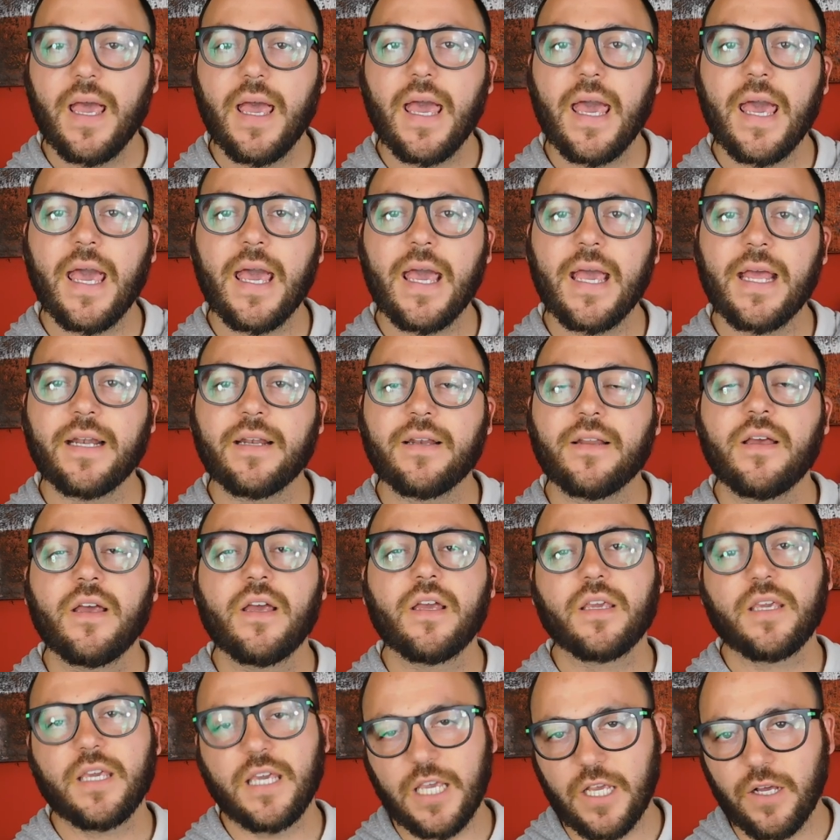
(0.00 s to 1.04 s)
and
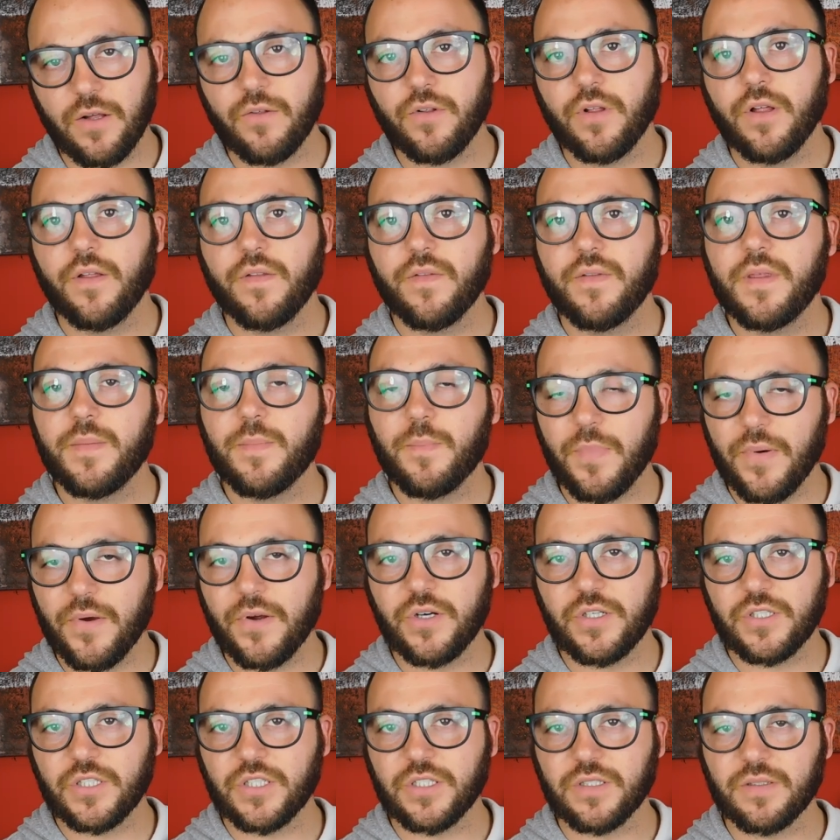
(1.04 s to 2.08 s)
kill the
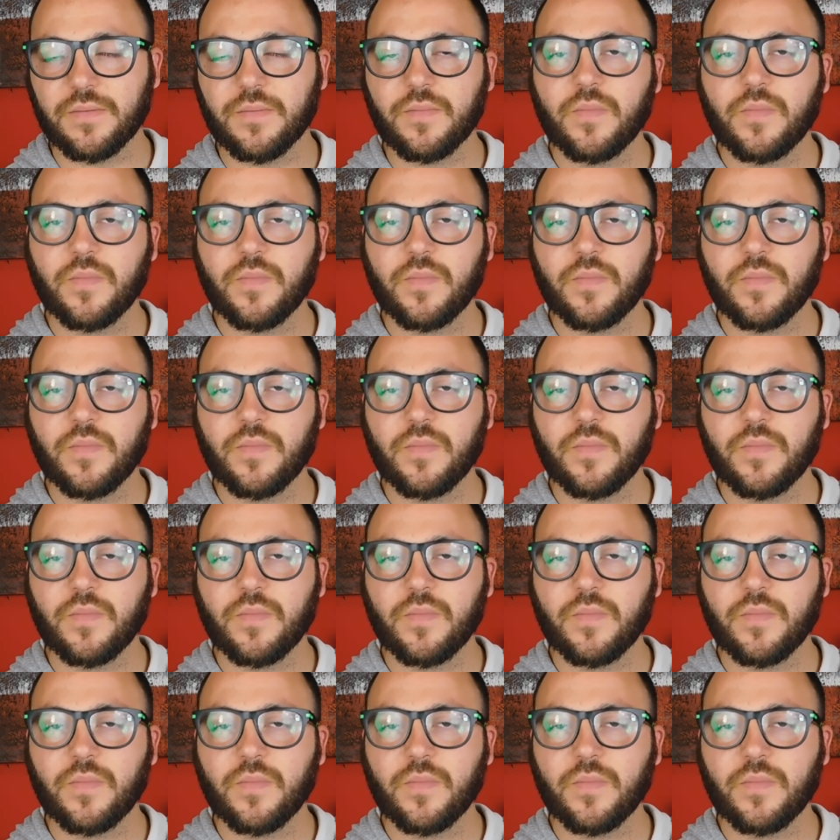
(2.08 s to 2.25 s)
person.